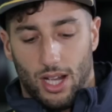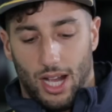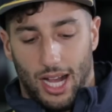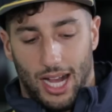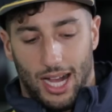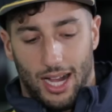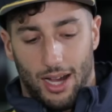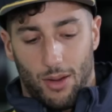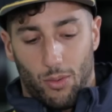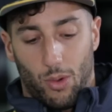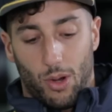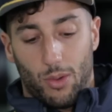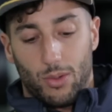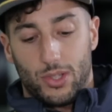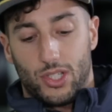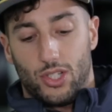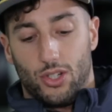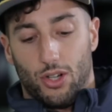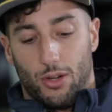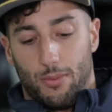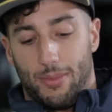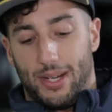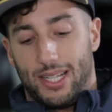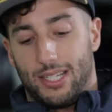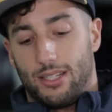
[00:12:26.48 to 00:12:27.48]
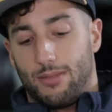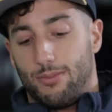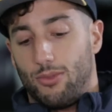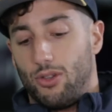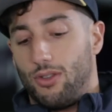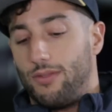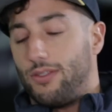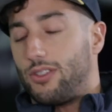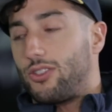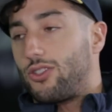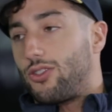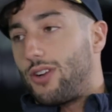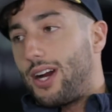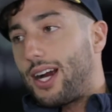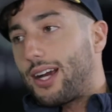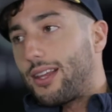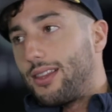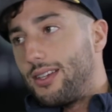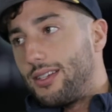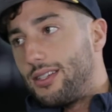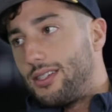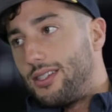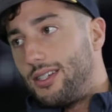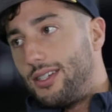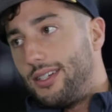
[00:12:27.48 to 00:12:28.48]
What was your best move on track
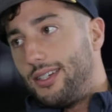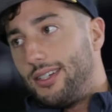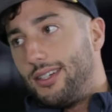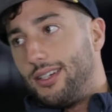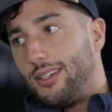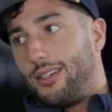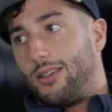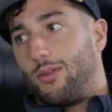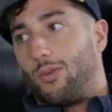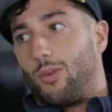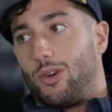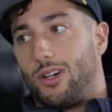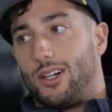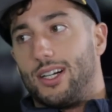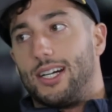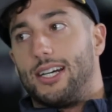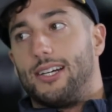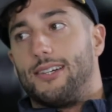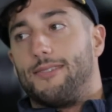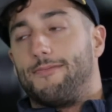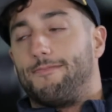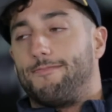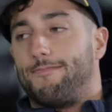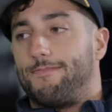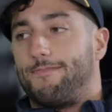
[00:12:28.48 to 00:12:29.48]
this year and why?